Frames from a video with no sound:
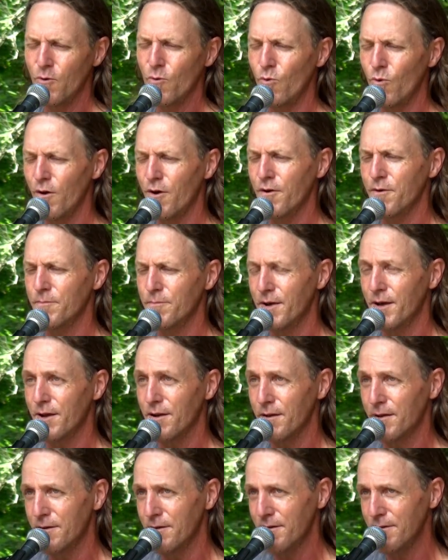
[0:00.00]

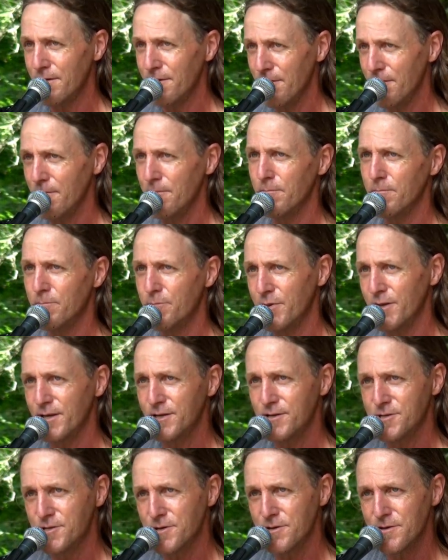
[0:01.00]
watermelon,
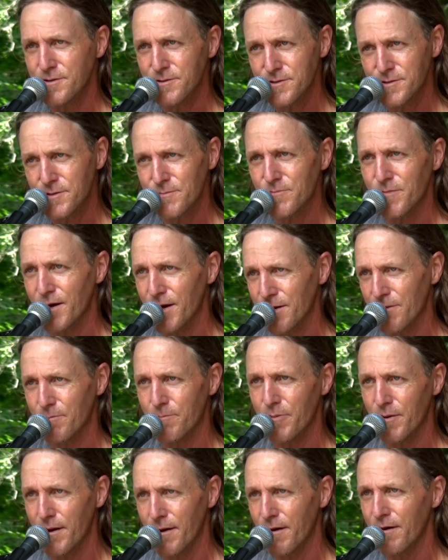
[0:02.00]
peaches by the
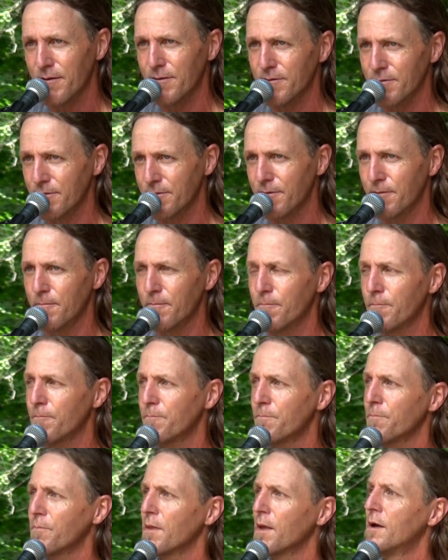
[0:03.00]
pound.
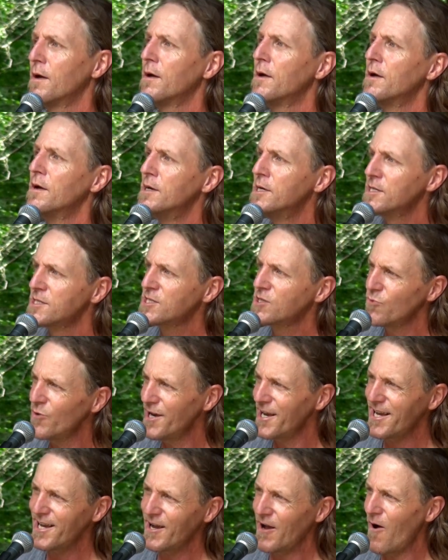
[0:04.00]

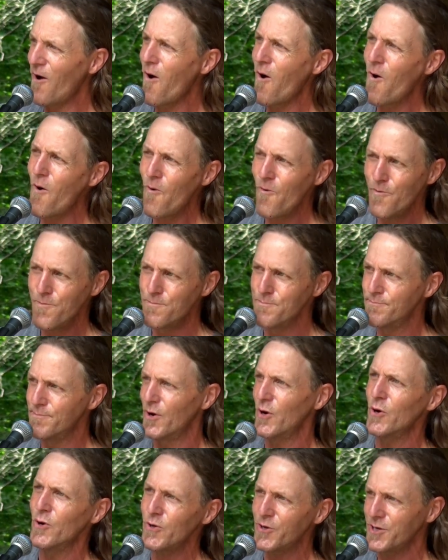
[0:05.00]
Sweet corn,
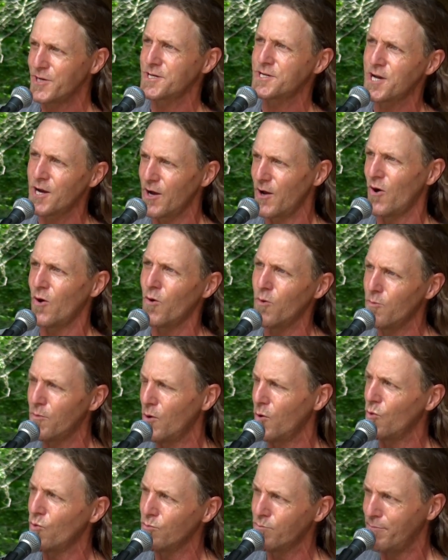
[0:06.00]
mercatol,
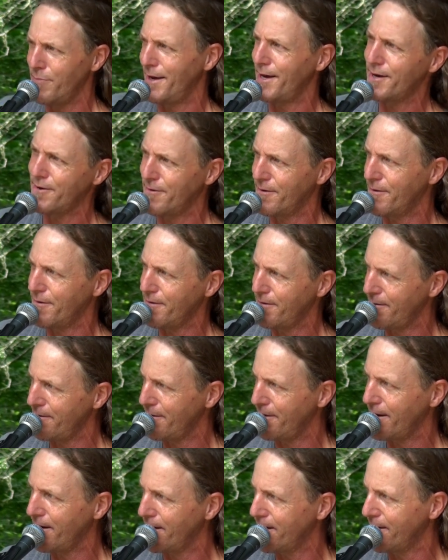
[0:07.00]
no better
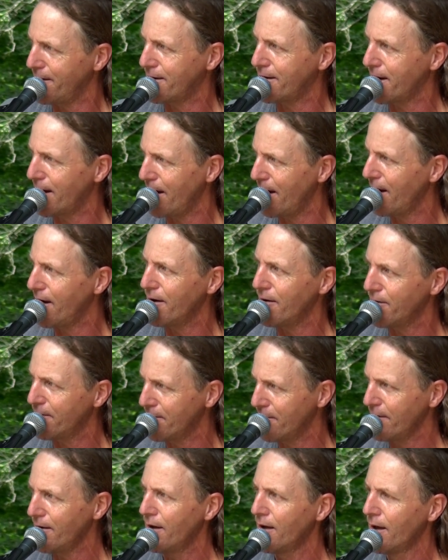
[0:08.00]
than in town.